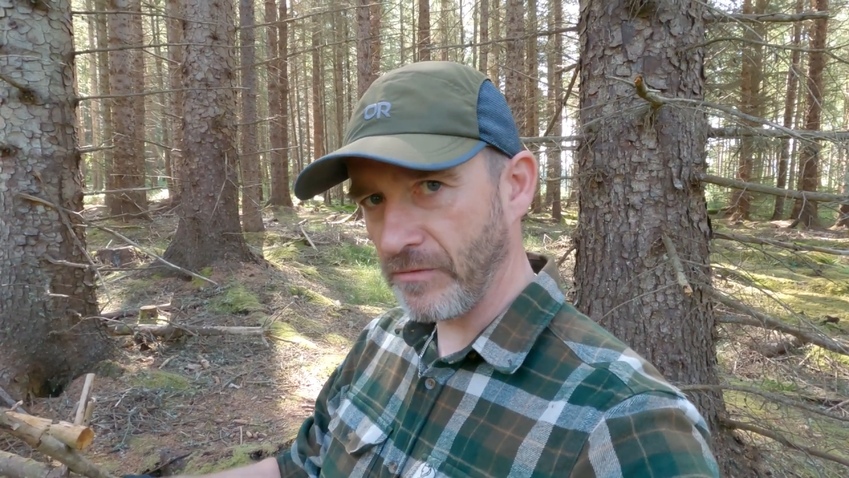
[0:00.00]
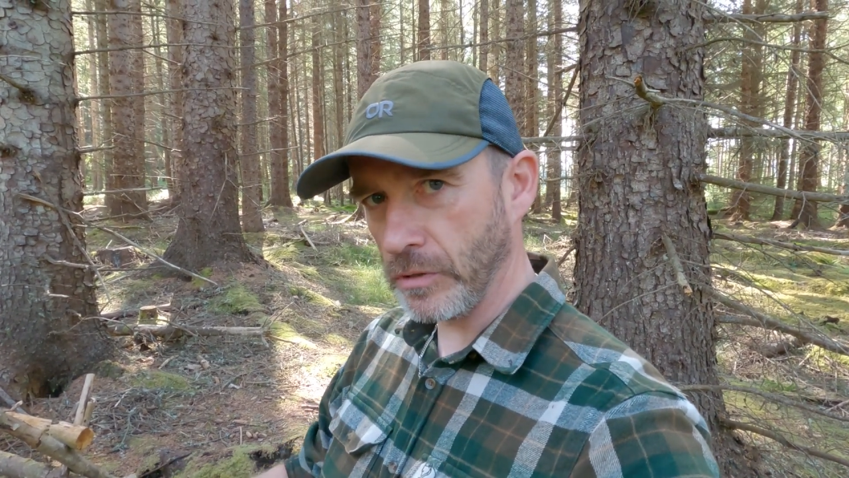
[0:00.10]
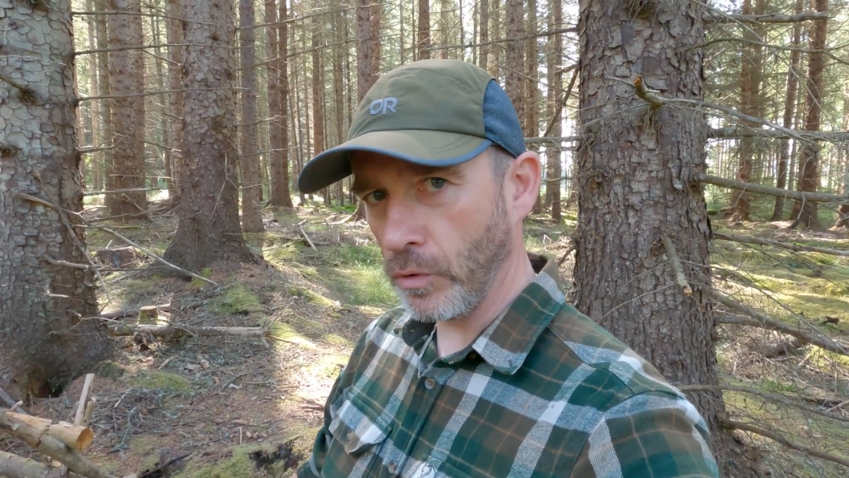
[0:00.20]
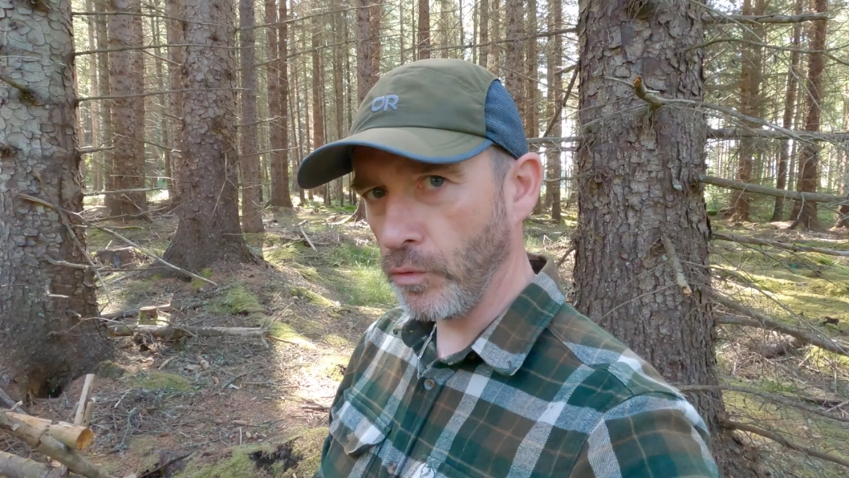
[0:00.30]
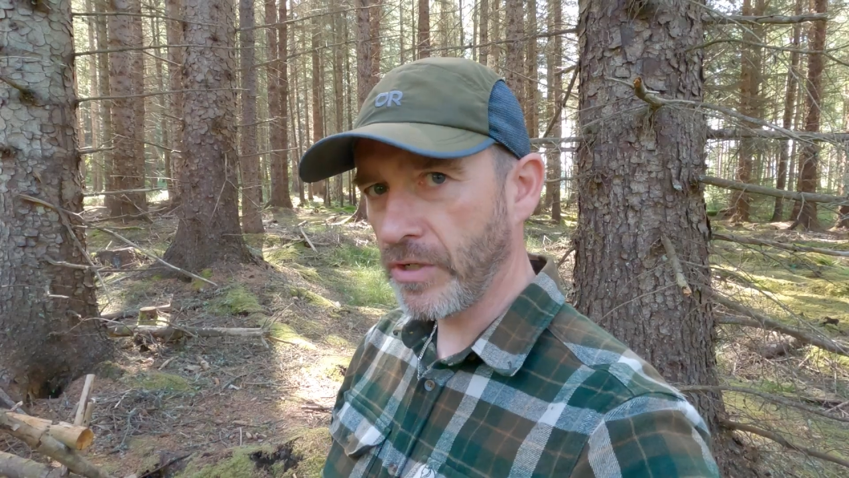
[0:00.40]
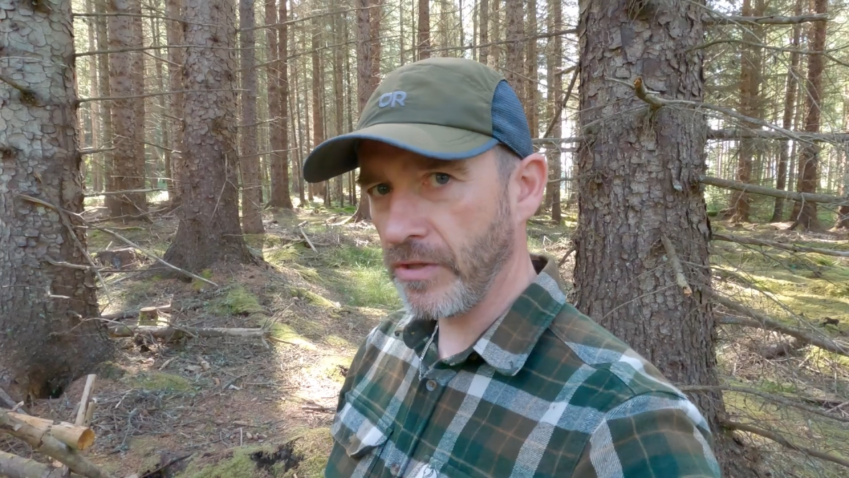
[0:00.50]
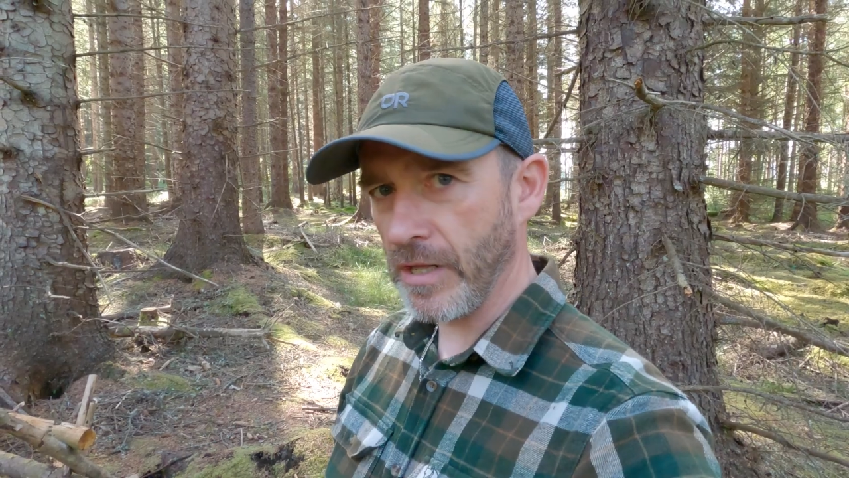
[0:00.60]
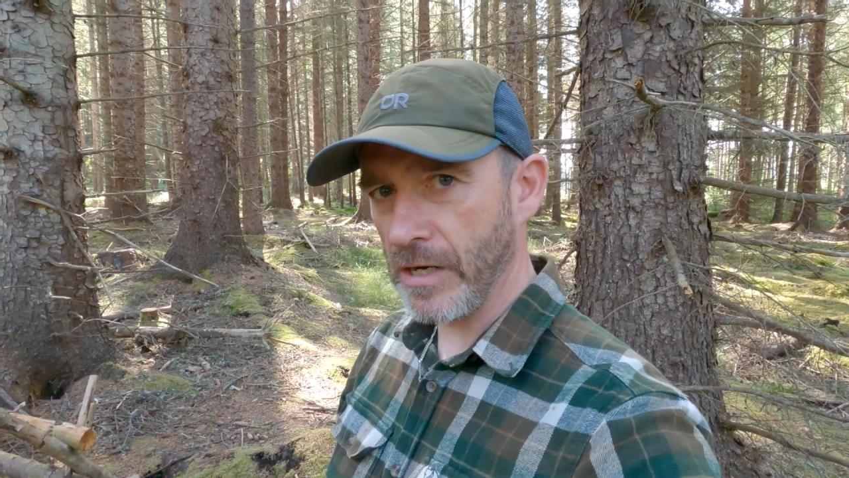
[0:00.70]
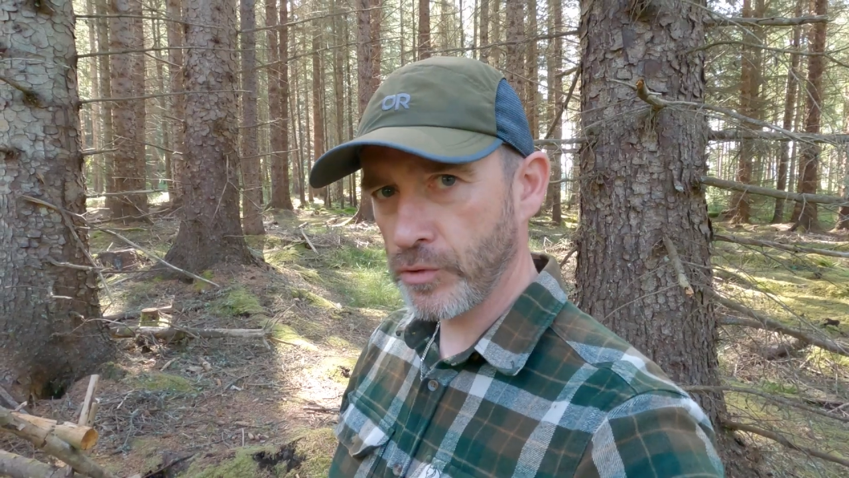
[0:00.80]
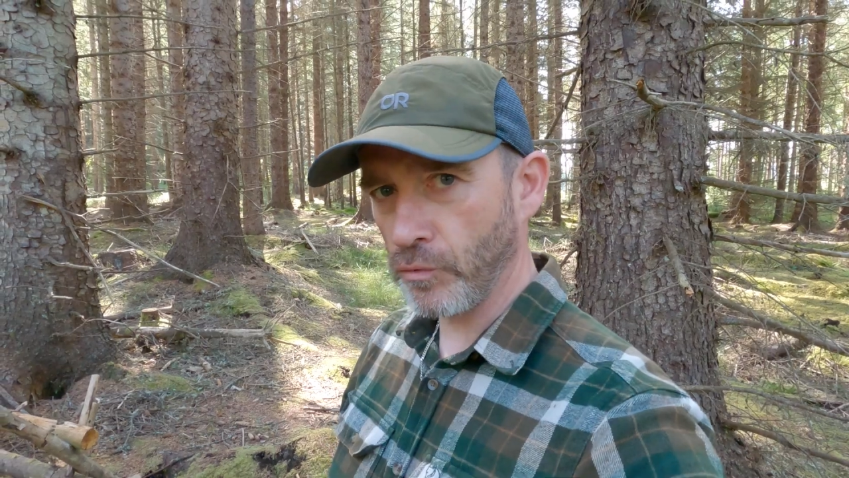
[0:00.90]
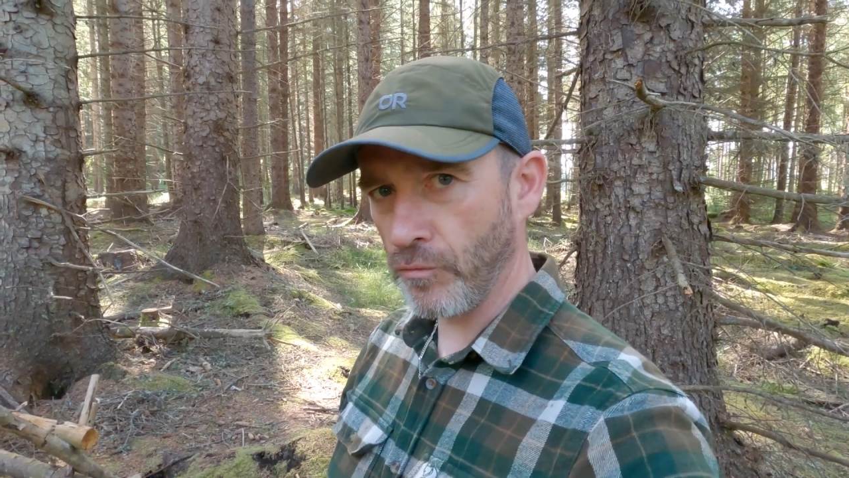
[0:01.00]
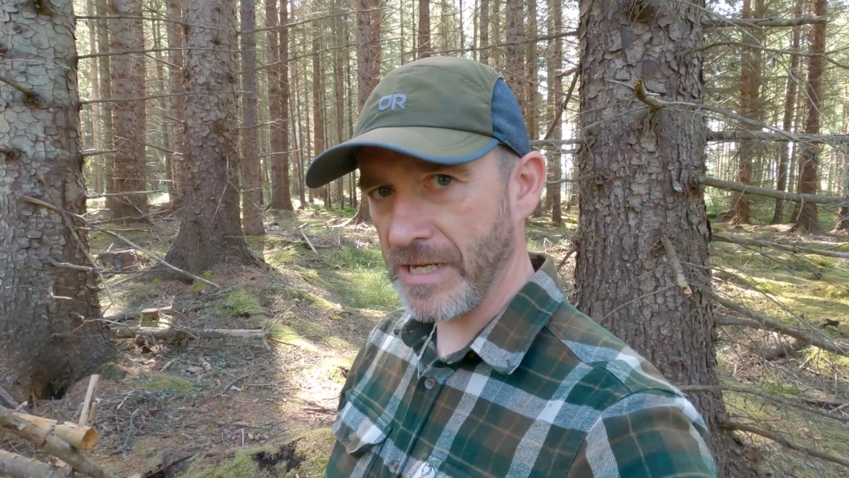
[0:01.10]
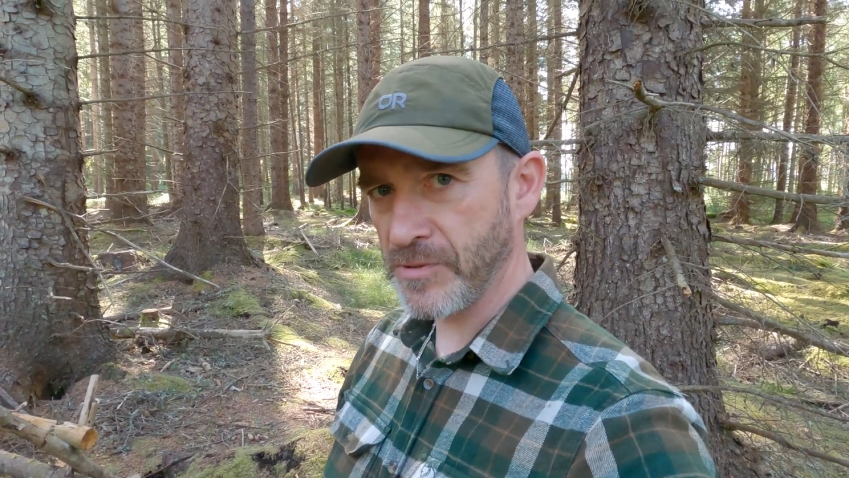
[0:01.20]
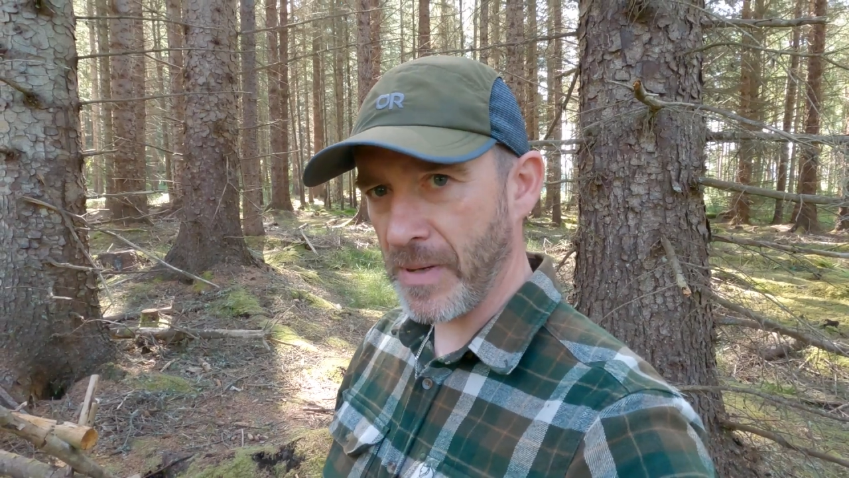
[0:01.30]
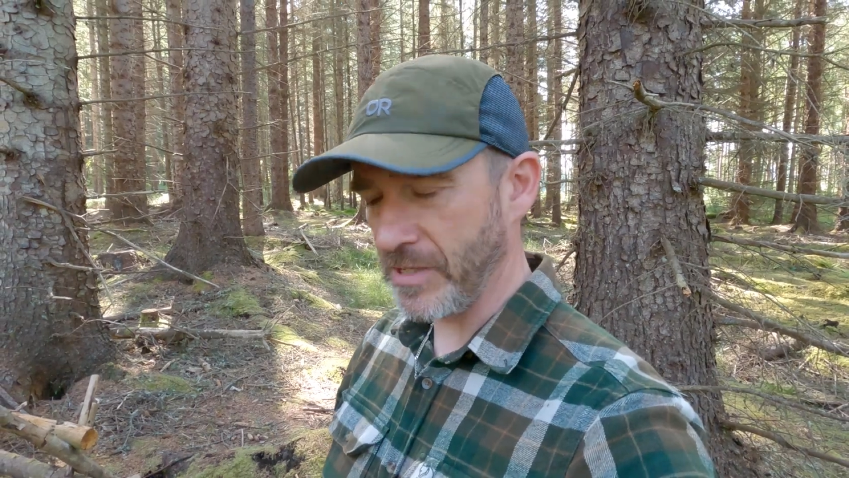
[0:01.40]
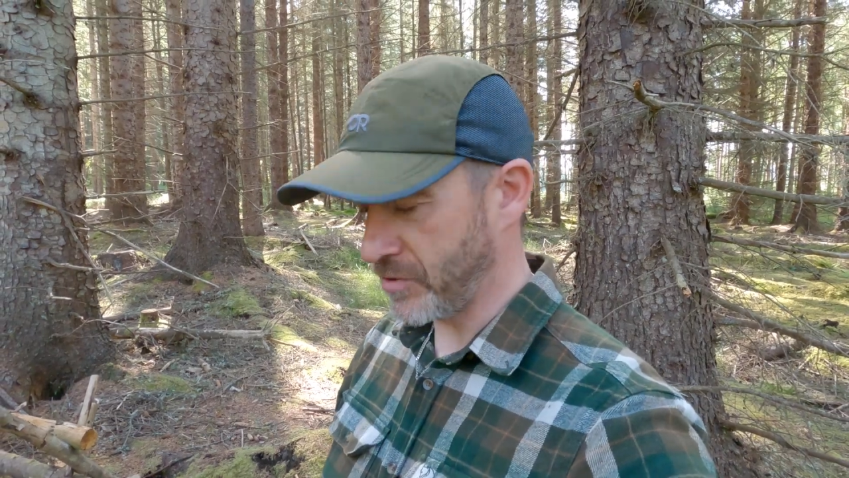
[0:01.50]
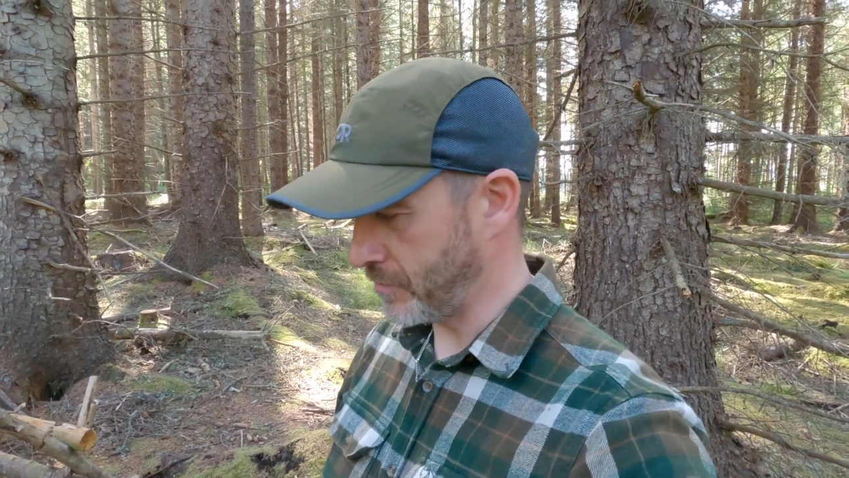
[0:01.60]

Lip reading: a little look at the actual raised beds